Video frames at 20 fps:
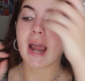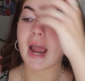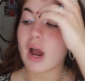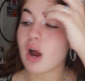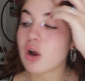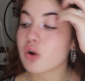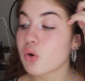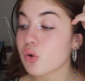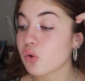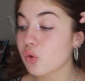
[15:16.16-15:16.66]
Okay,
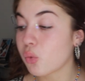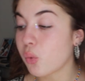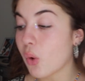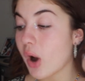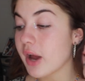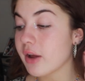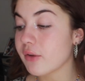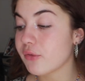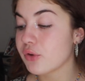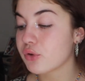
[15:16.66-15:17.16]
I got
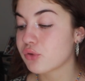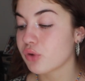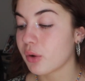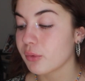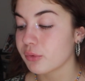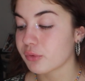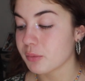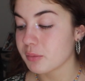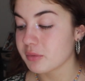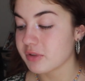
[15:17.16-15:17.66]
quite a few
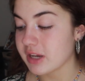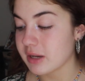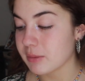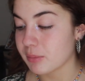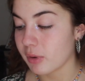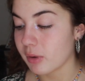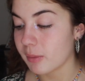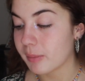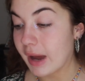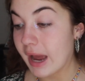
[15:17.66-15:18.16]
tops from
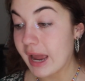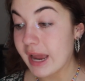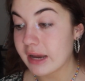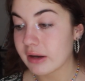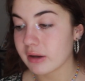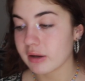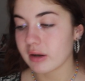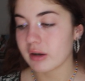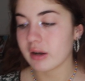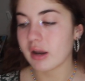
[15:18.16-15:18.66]
Depop, I
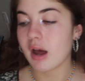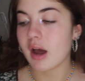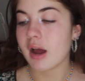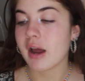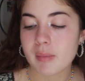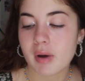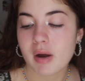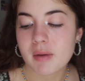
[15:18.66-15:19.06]
ain't gonna lie.